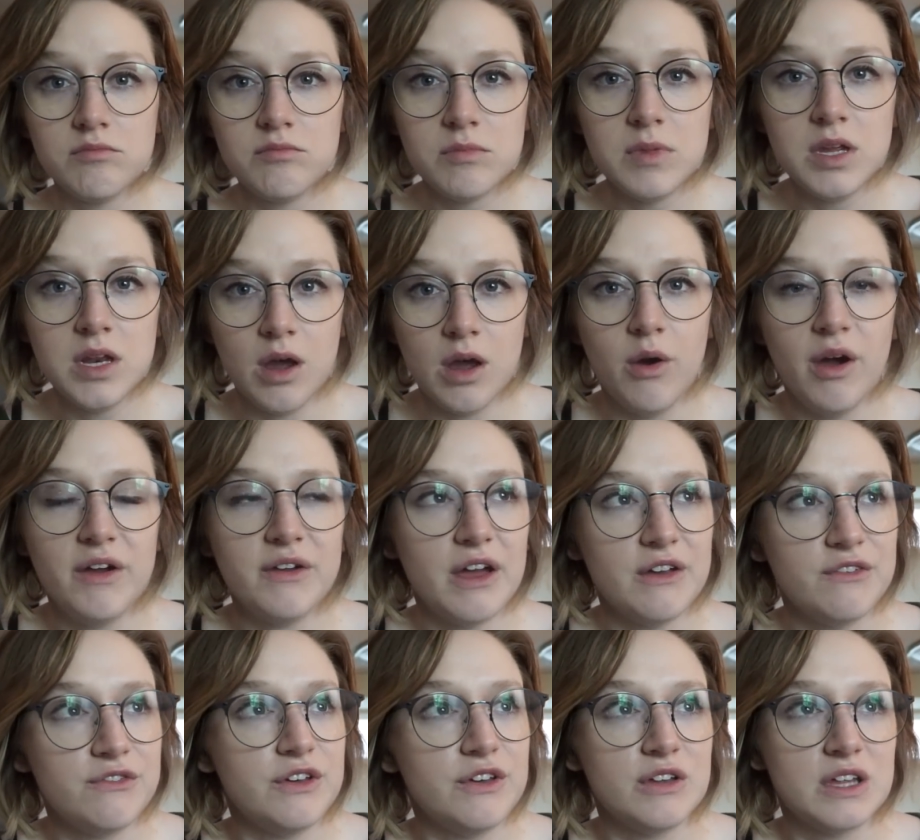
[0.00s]
you know, I
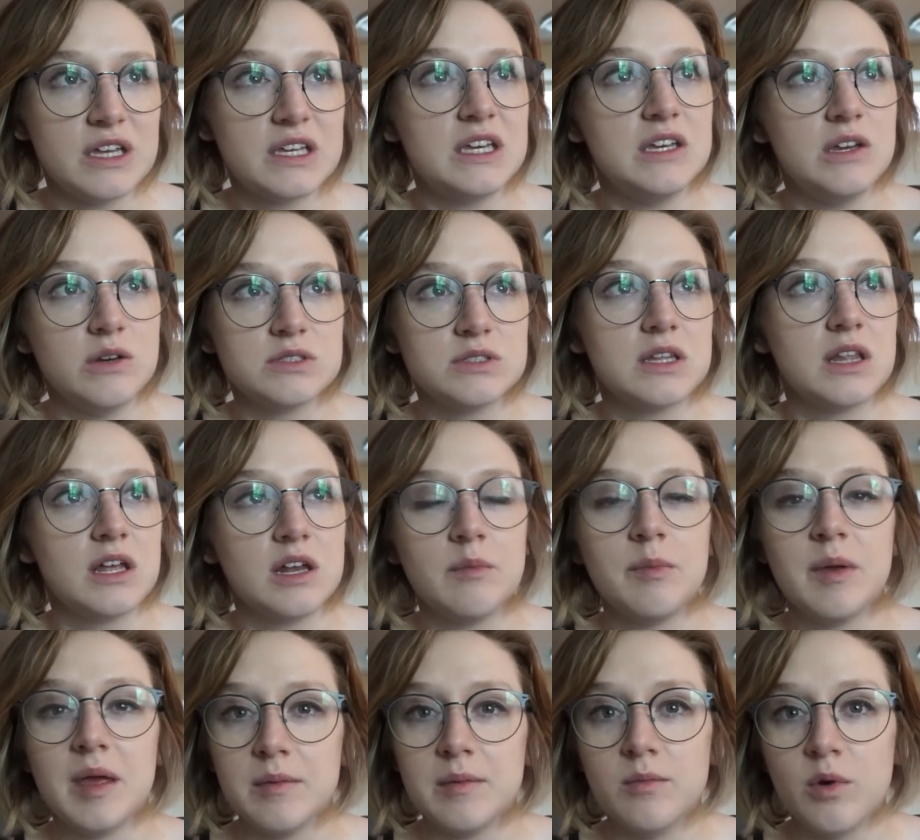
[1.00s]
feel like he knows a little
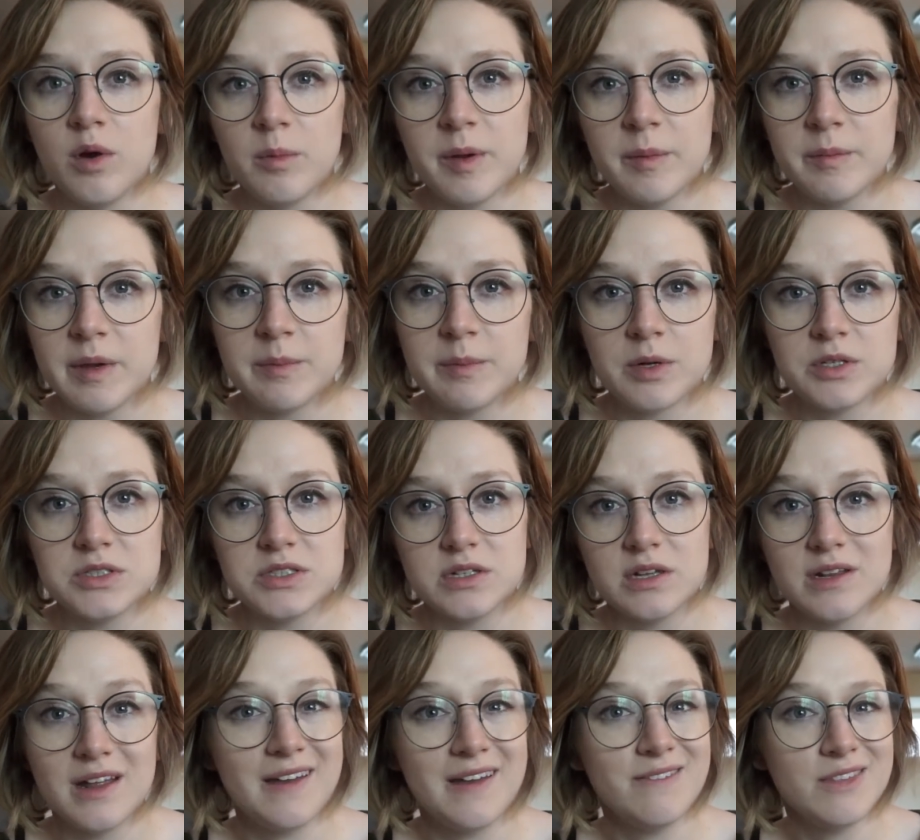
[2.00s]
bit more about my
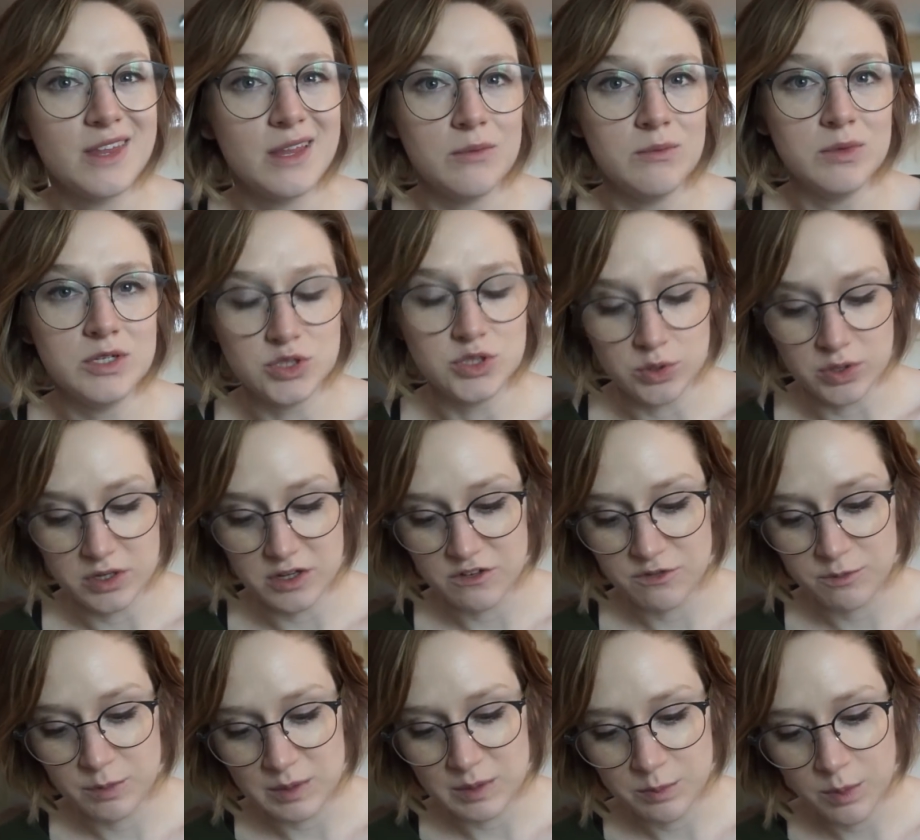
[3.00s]
personal life than the majority
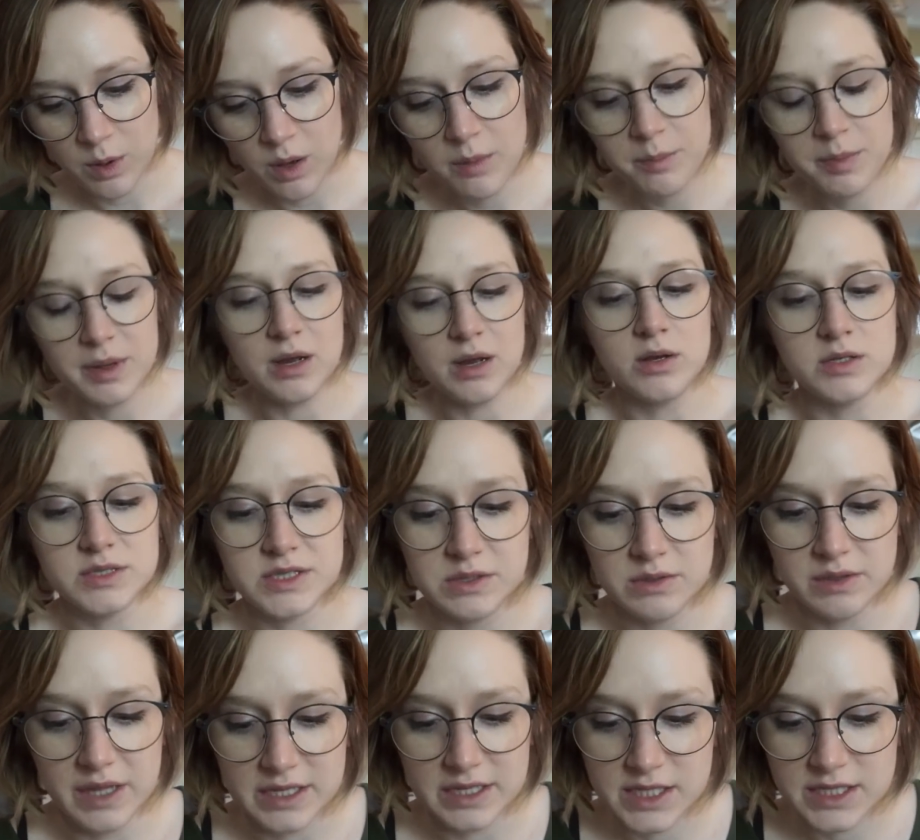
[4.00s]
of people, but also
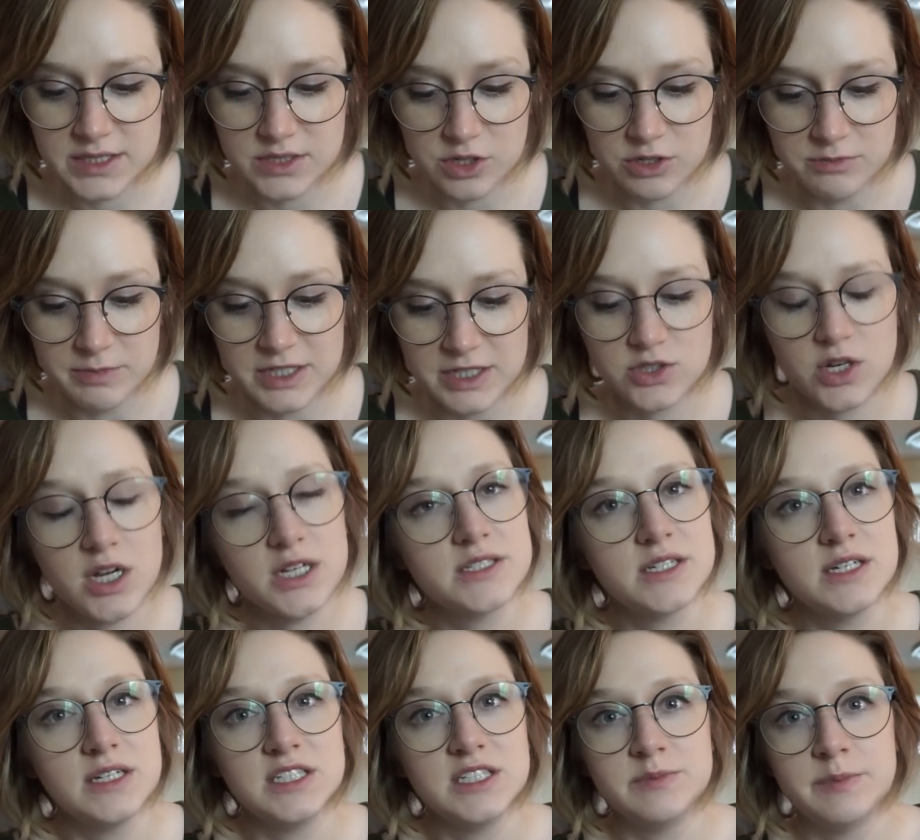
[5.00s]
like he's earned my trust
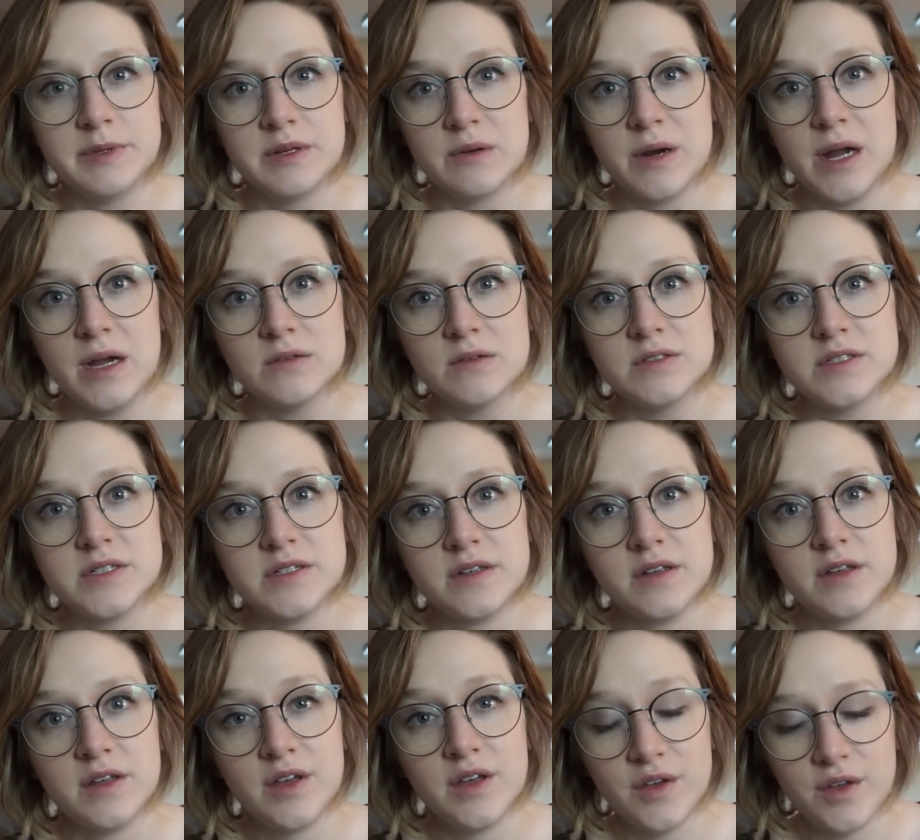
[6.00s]
and he's been around
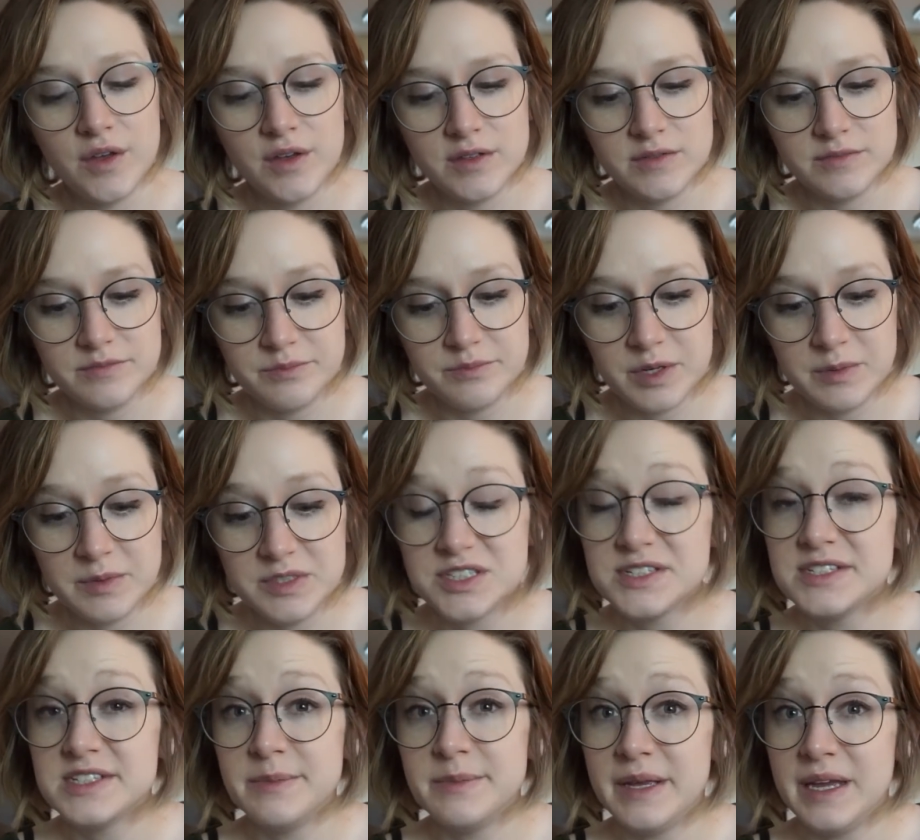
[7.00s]
pretty much
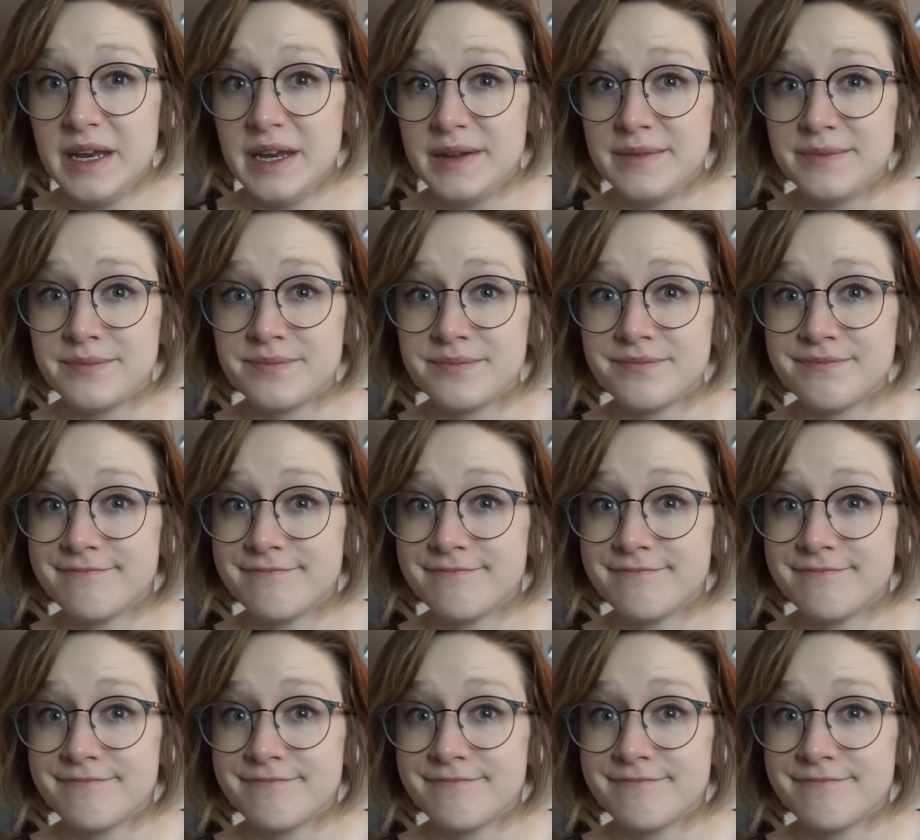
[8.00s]
since the beginning.